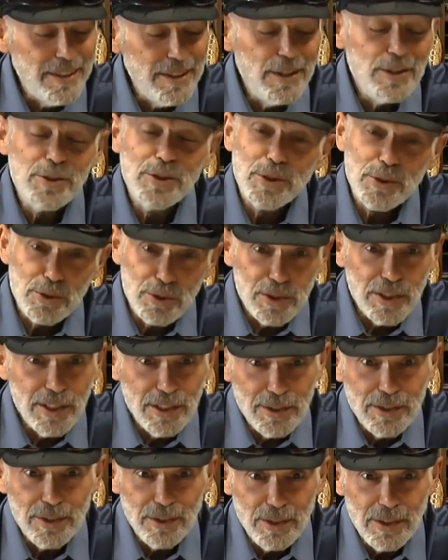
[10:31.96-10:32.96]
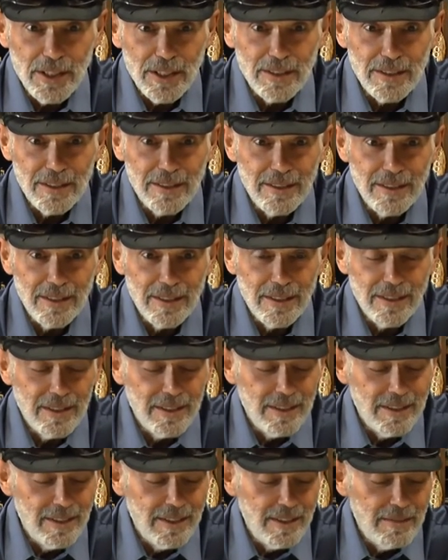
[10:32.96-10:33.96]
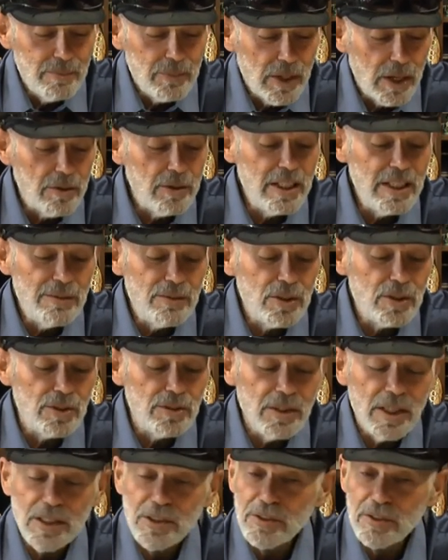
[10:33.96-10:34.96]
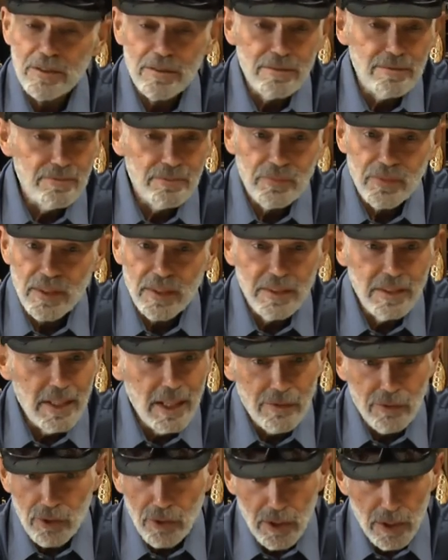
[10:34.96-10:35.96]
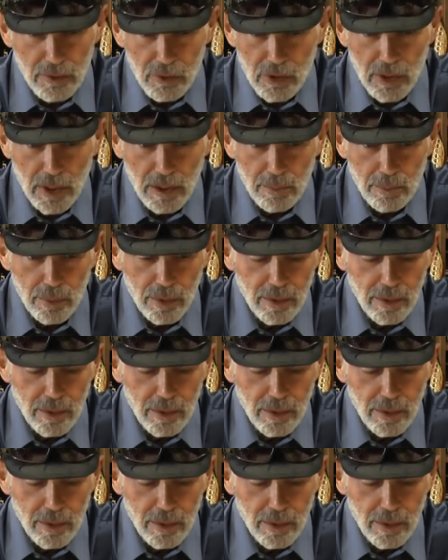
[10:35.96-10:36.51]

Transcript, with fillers: Easier said than done. Our evil inclination never gives up.